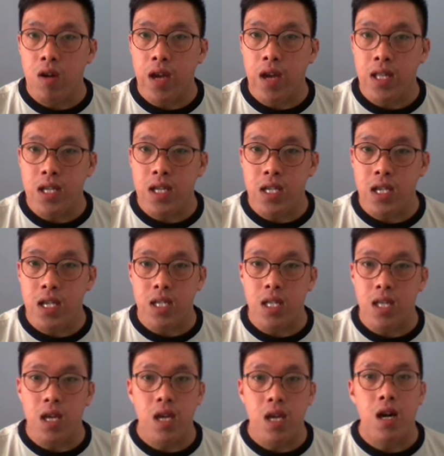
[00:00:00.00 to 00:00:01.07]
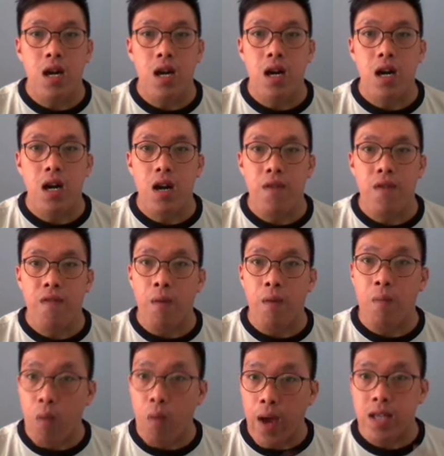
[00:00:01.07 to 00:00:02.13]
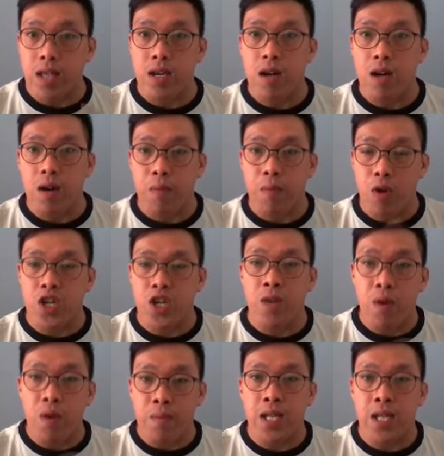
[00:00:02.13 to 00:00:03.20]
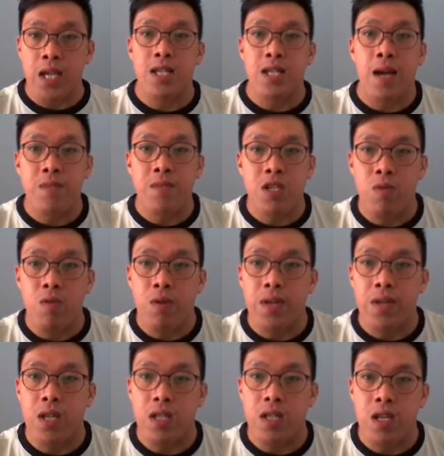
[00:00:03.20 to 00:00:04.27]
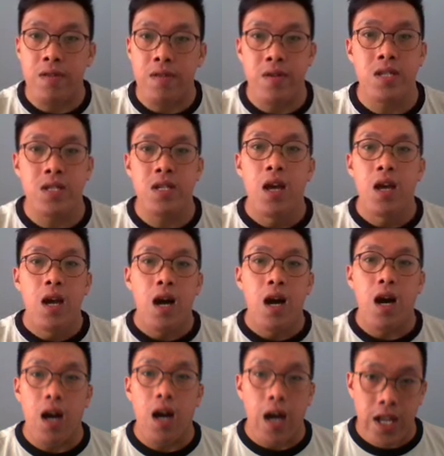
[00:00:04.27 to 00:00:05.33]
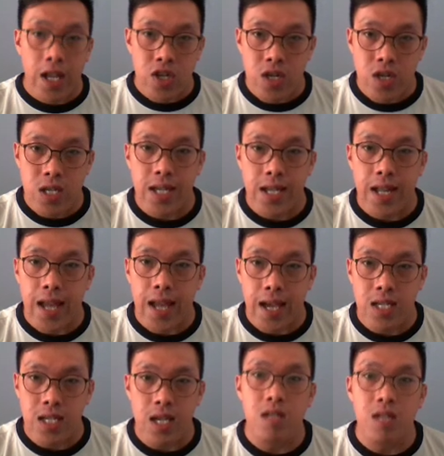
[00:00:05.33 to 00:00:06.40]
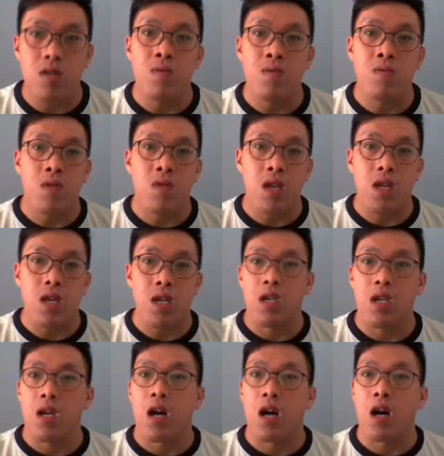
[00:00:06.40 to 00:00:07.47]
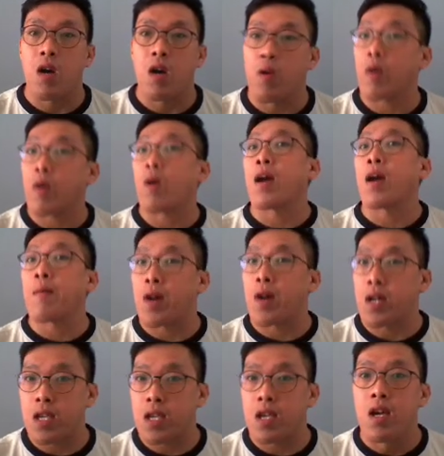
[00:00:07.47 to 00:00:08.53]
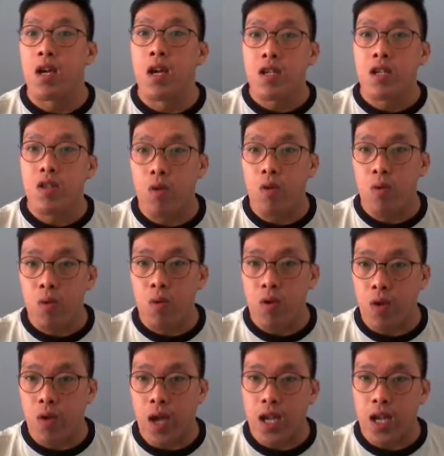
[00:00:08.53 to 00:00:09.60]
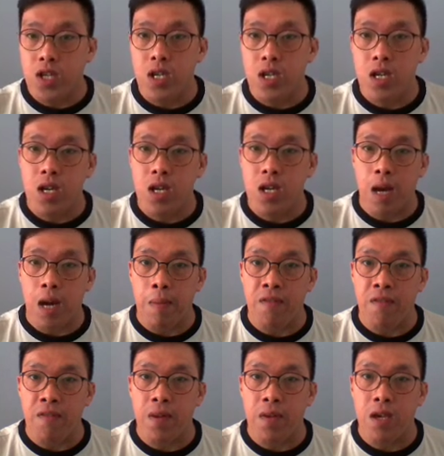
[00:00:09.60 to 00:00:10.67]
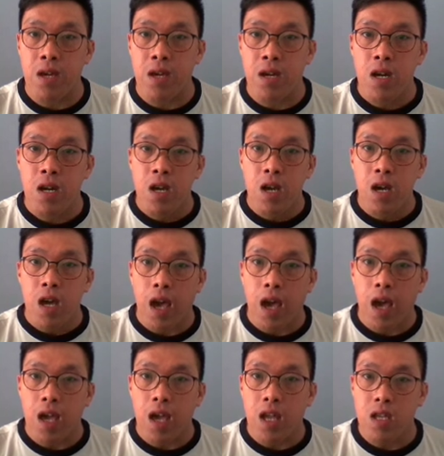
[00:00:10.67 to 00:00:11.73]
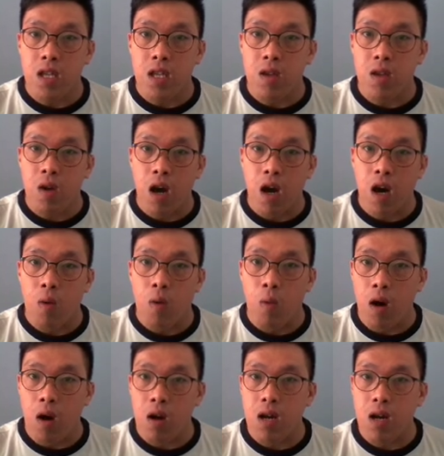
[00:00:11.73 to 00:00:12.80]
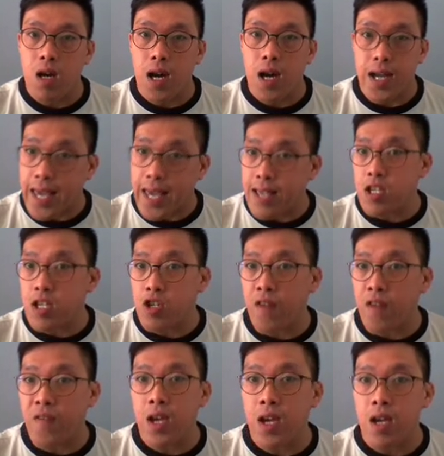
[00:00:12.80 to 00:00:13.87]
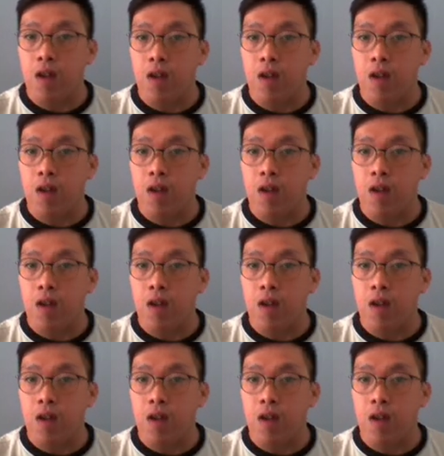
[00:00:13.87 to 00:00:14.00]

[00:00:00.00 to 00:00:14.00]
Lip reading: Okay, this is the from where the project will be next time. This will be the nearest entrance and exit to the Huai Khwang MRT. So you can actually come out from here and walk against the traffic.